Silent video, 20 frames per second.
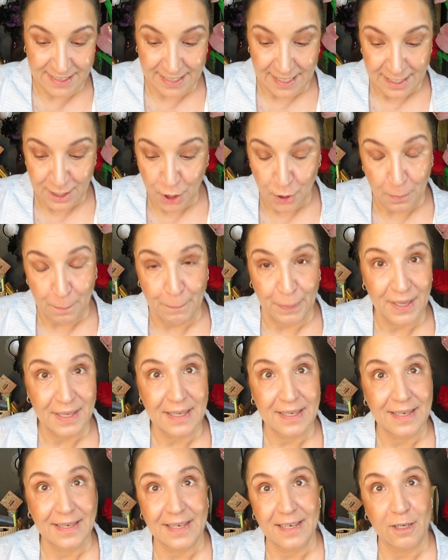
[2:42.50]
get your
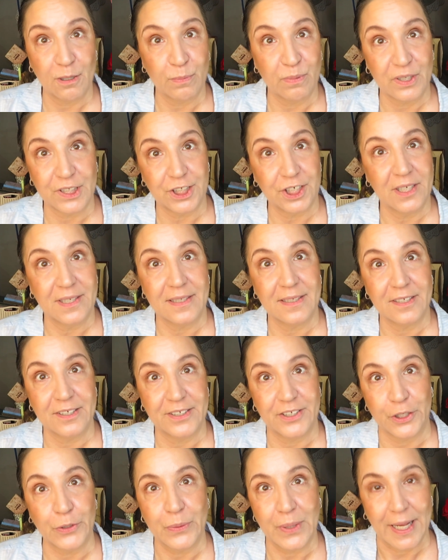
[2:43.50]
button gear, Bridget,
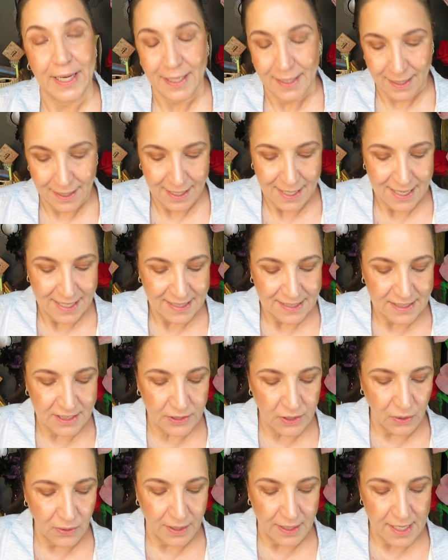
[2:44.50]
and do it.
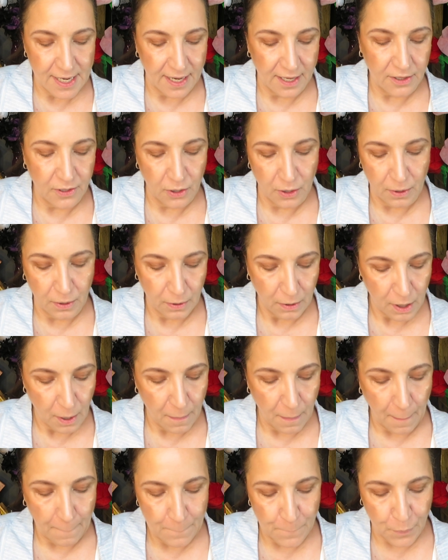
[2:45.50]
So the other
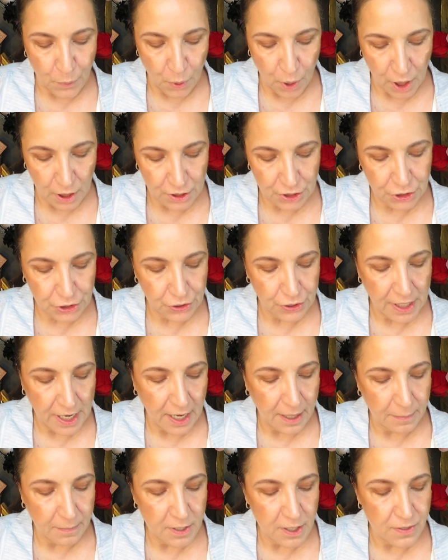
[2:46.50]
bronzer
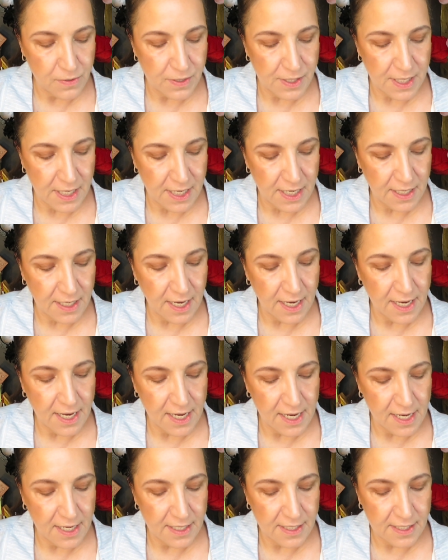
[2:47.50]
I'm using
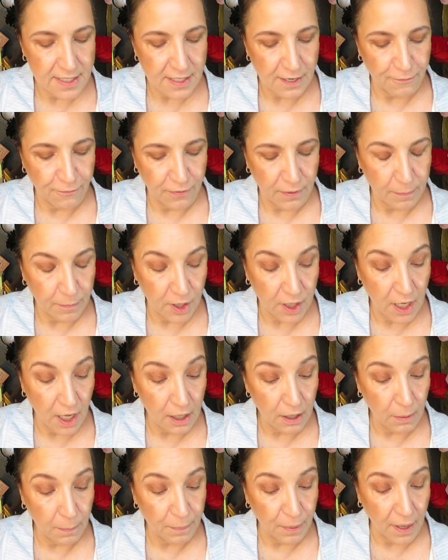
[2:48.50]
is from
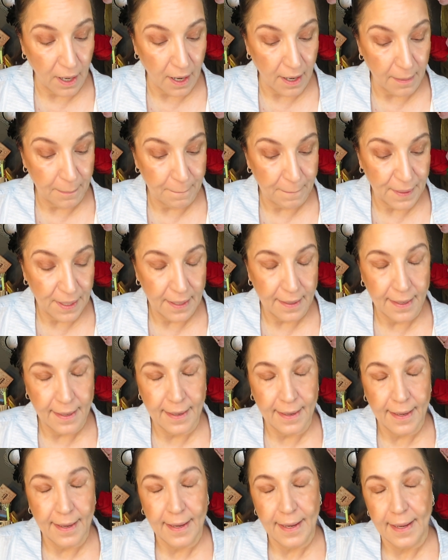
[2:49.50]
Colourpop,
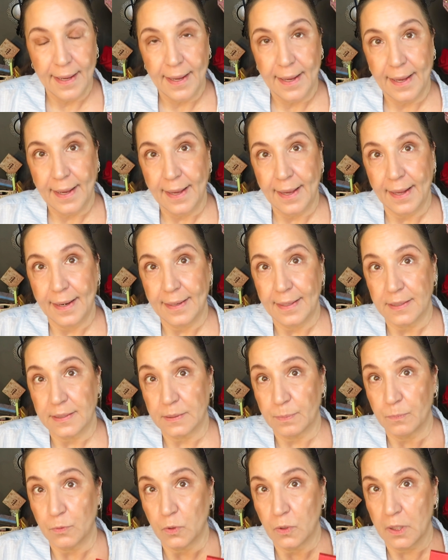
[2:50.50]
and
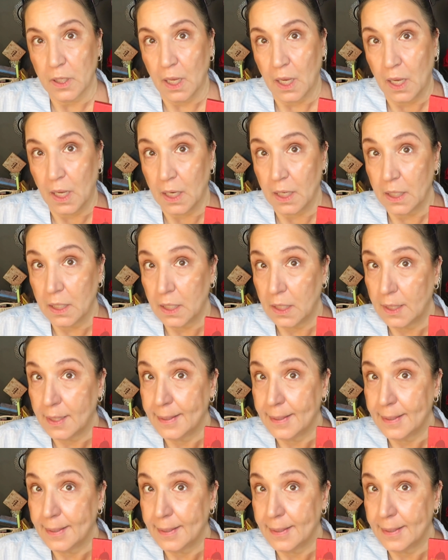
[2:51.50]
it's Mulan.